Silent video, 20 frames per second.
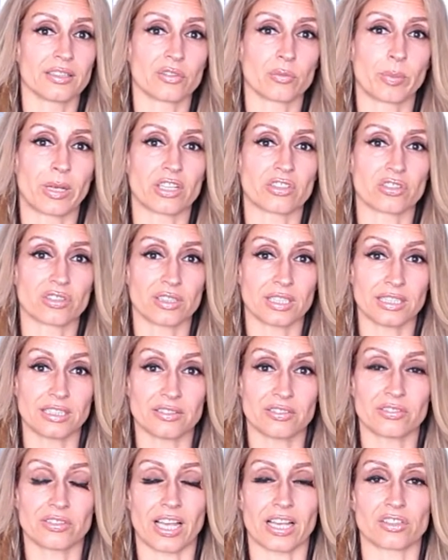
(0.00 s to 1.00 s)
especially
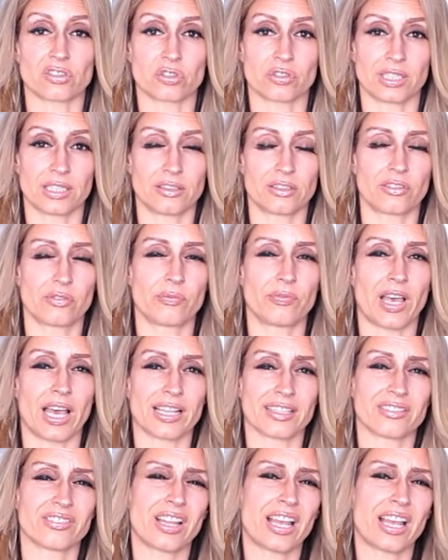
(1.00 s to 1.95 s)
saturated fat.